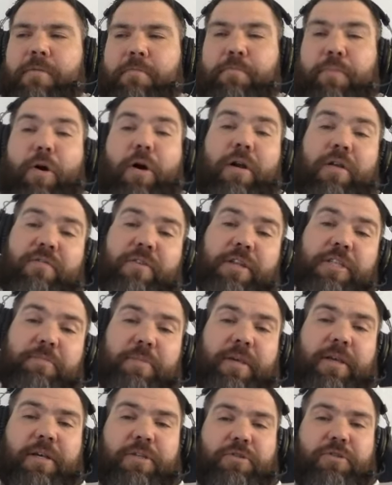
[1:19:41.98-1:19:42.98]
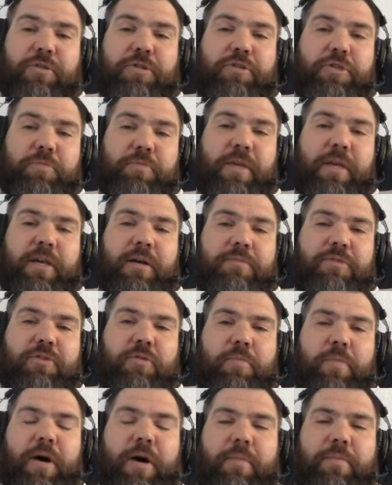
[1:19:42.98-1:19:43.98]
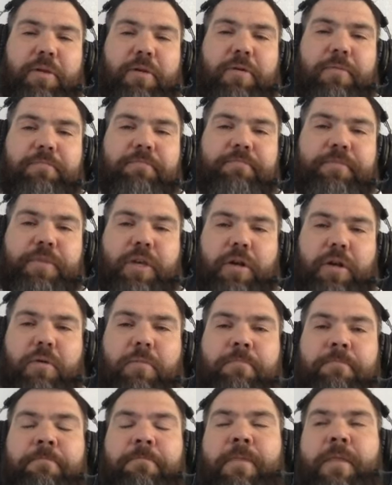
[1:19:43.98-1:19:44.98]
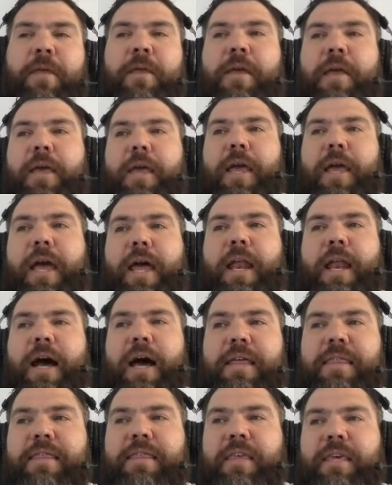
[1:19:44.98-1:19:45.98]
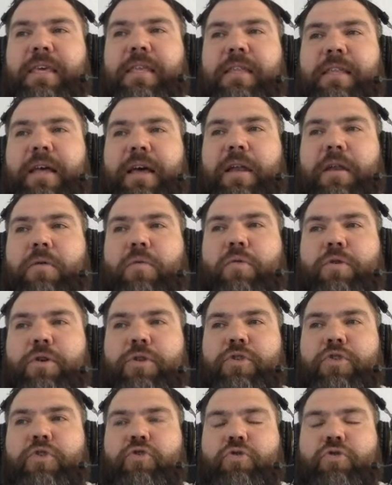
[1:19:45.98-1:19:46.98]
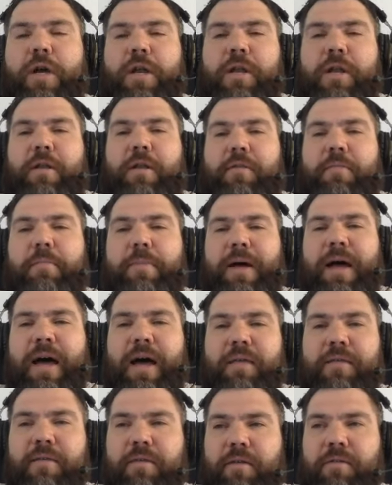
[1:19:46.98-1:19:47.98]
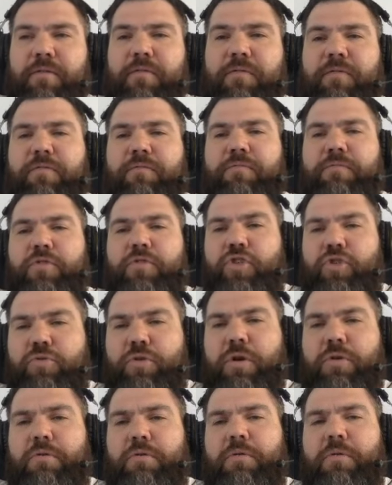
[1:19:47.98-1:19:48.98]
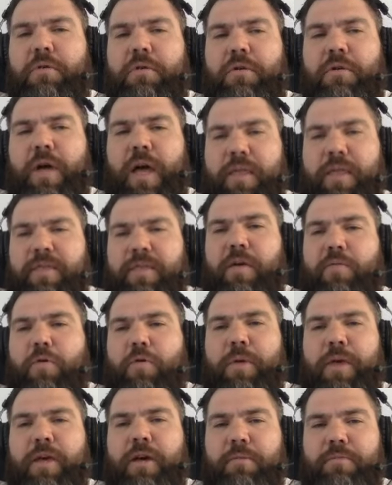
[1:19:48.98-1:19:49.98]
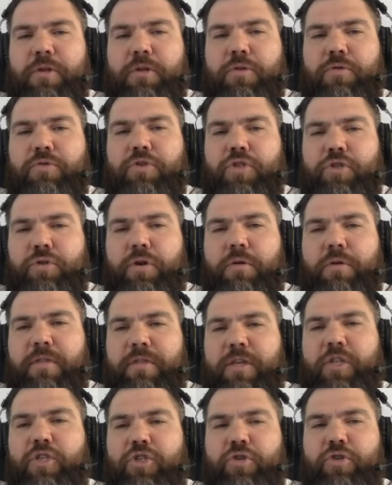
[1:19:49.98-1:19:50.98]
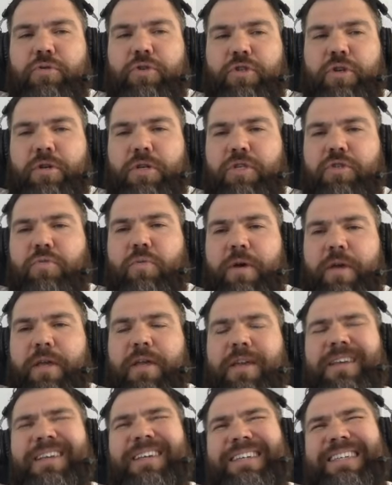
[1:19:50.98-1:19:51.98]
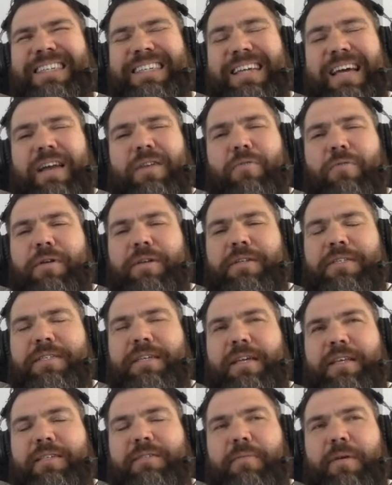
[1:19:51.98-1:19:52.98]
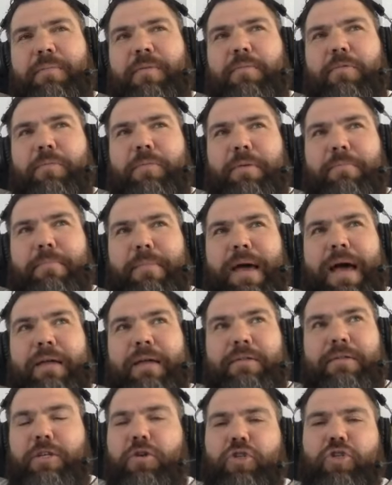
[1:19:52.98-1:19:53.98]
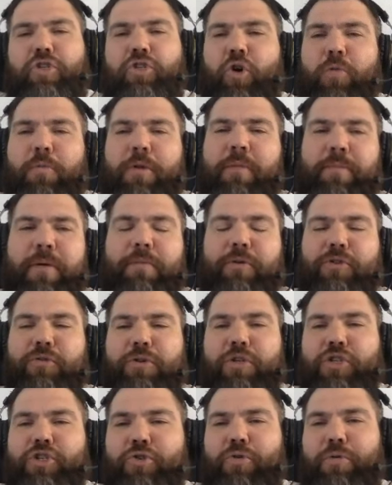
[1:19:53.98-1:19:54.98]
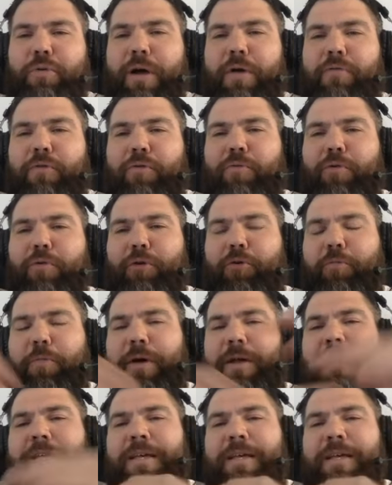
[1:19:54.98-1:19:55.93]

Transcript: part of it is because jujitsu has become so popular, you know. And I think that we're treading in the path of judo. I think will become the new judo. I think judo's on its way. I don't want to say this, like people be mad. there's so many people doing judo around the world, but